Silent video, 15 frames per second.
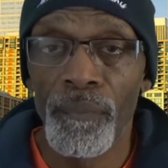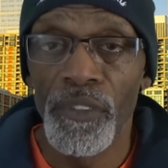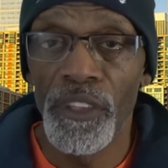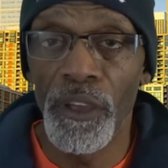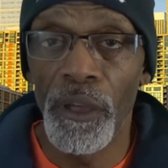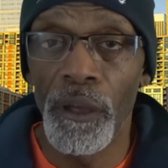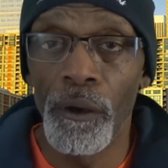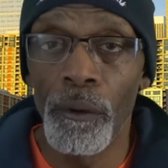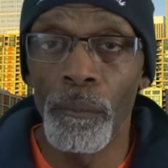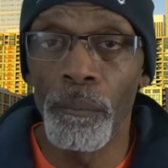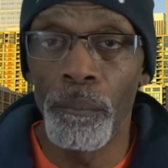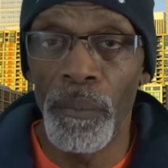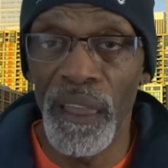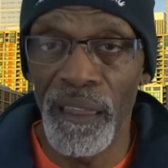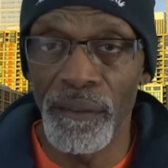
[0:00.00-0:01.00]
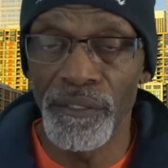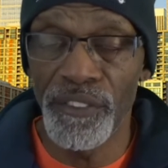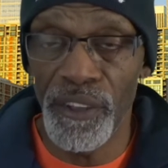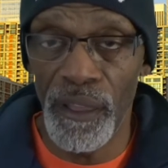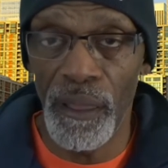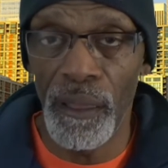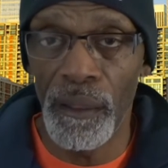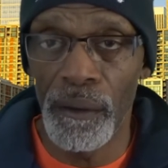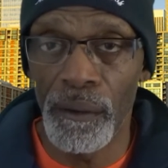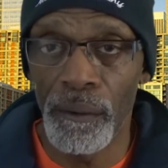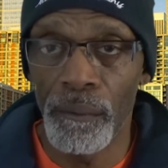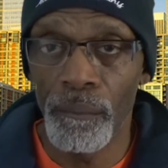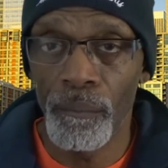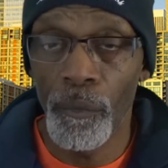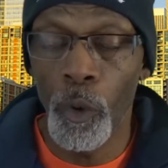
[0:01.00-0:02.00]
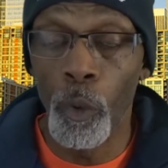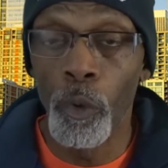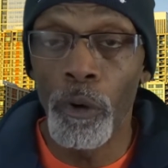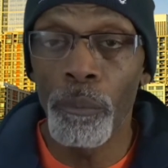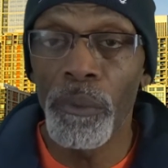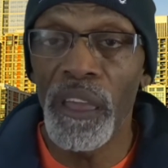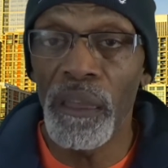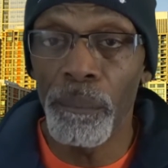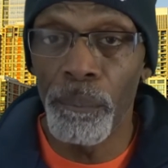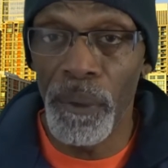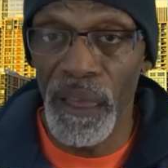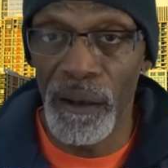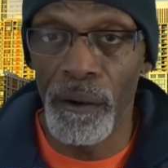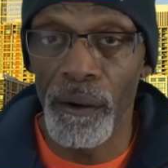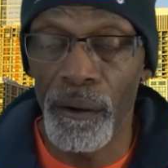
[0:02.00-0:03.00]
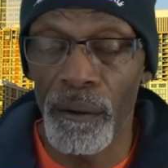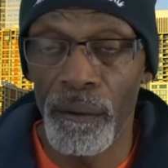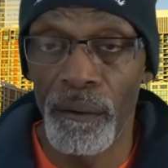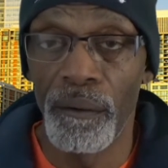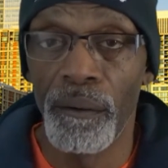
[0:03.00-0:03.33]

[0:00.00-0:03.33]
to help maintain or make better